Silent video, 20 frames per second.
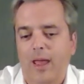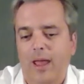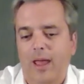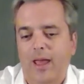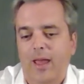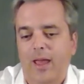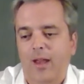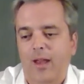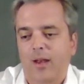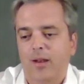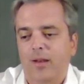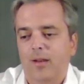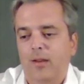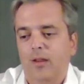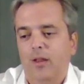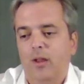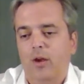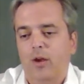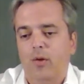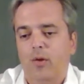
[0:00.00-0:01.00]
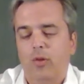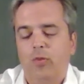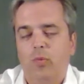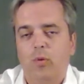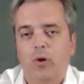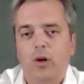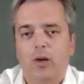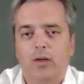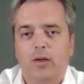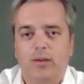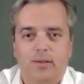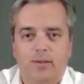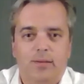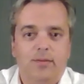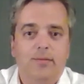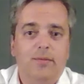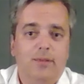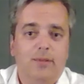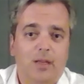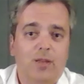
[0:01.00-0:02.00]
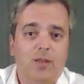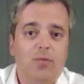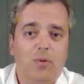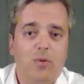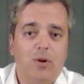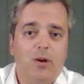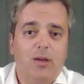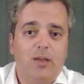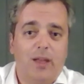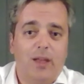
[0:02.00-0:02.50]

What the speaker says: And, you know, it's worked. It's worked.